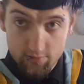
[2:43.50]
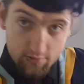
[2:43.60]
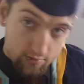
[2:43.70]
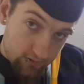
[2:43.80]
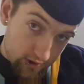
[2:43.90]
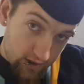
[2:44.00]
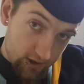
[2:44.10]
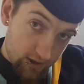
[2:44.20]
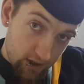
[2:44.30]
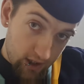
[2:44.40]
I
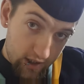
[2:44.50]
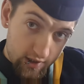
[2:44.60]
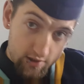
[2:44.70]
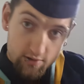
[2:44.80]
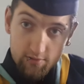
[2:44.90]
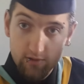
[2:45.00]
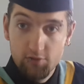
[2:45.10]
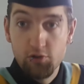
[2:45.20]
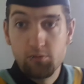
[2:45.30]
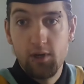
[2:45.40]
like it. Ruined my
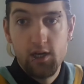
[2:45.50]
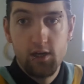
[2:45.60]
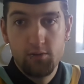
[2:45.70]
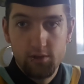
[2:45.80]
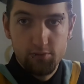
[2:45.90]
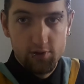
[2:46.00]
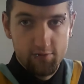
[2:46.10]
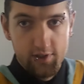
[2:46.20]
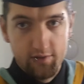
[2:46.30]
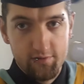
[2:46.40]
hair when you put the freaking thing
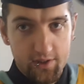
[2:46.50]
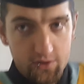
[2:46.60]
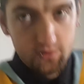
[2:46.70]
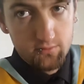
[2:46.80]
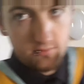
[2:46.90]
on, but I don't mind.